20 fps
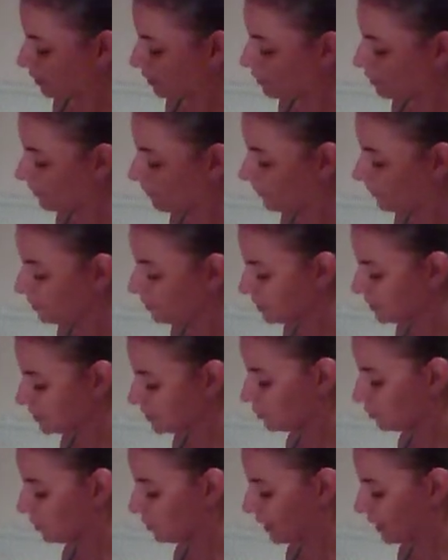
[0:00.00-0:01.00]
If you
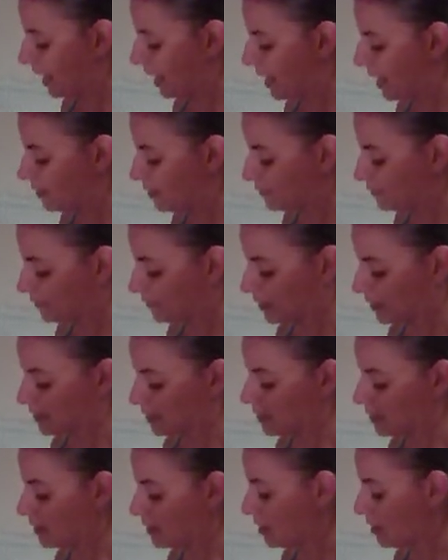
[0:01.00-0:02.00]
still want to have
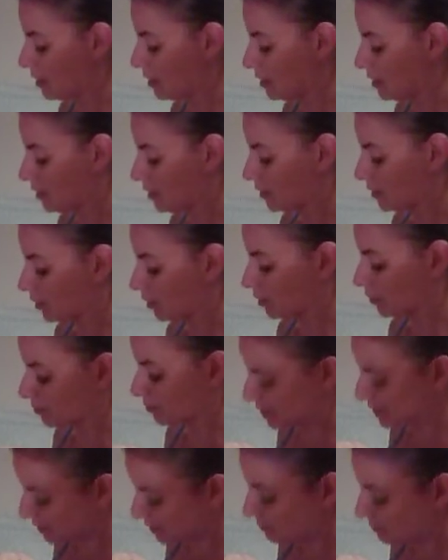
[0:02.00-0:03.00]
the
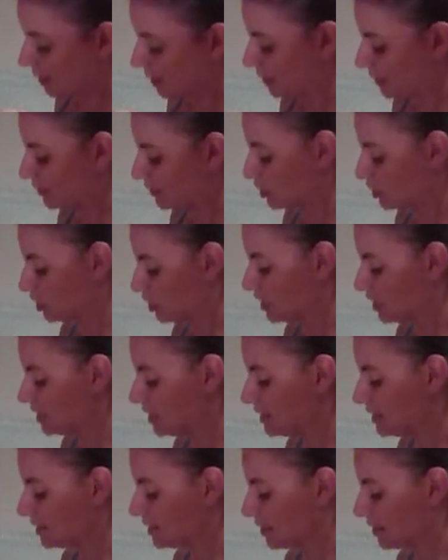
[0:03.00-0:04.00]
cream and the
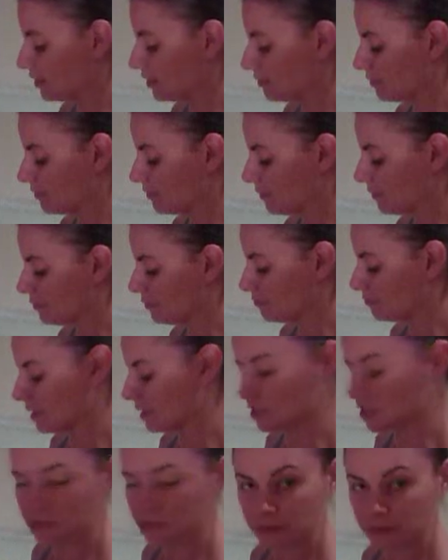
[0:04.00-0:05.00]
cheese and the very
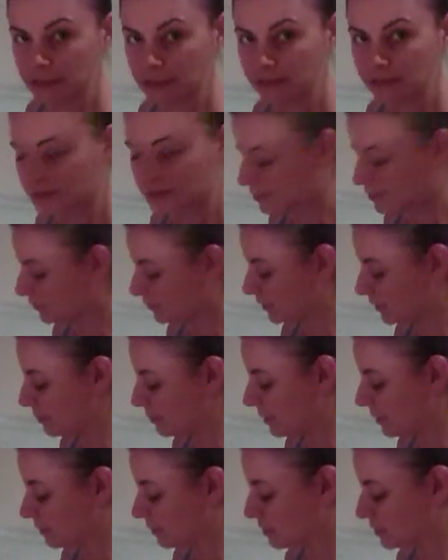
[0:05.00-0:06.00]
rich flavors for
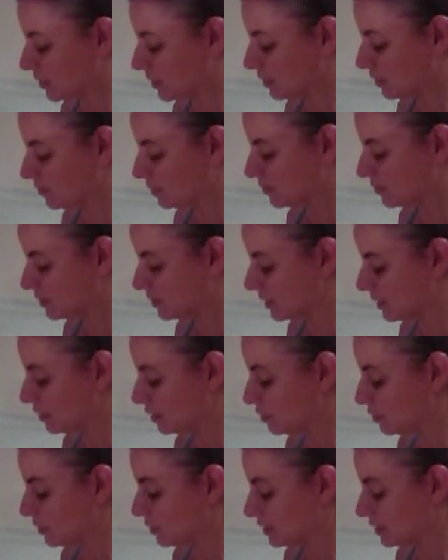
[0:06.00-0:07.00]
your baked potatoes, then
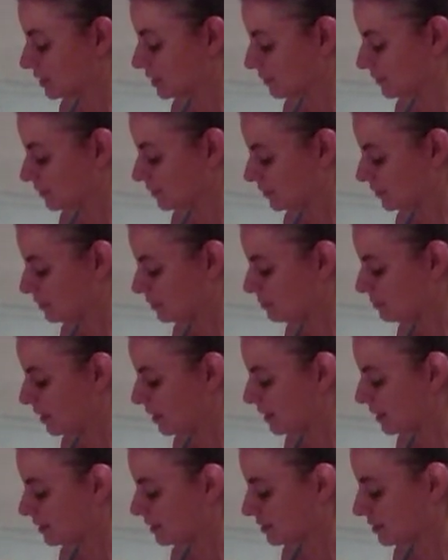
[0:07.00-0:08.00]
you can definitely
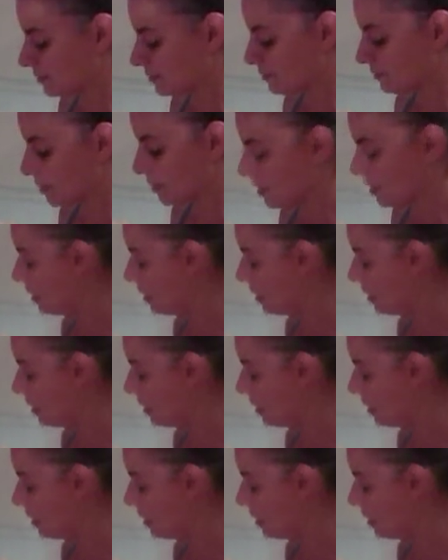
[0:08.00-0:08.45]
buy some